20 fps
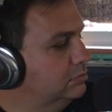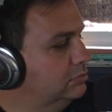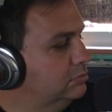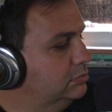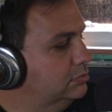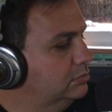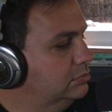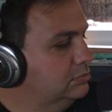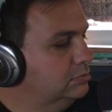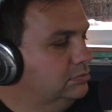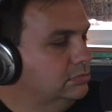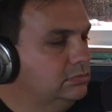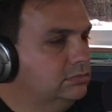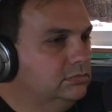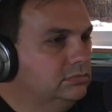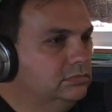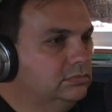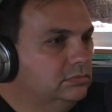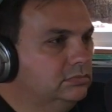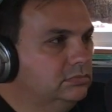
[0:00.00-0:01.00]

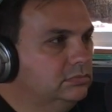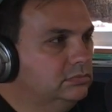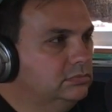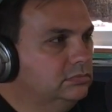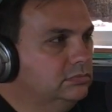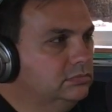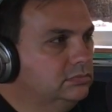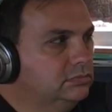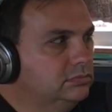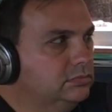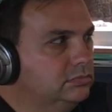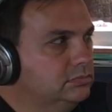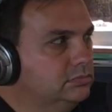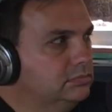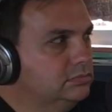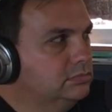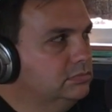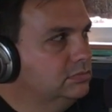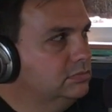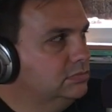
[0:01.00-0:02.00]

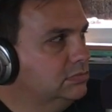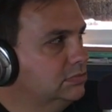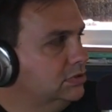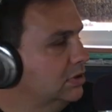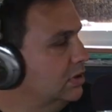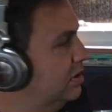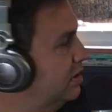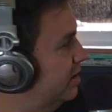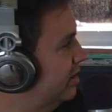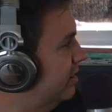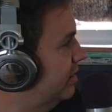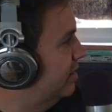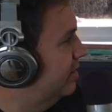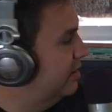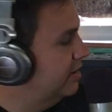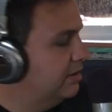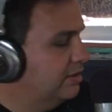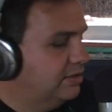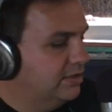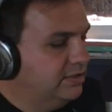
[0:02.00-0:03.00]

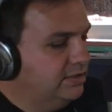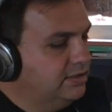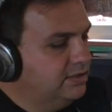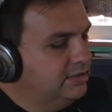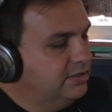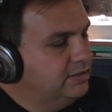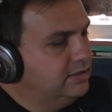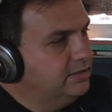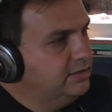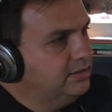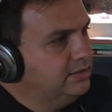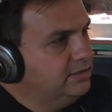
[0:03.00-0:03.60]
No words are spoken by the person on screen.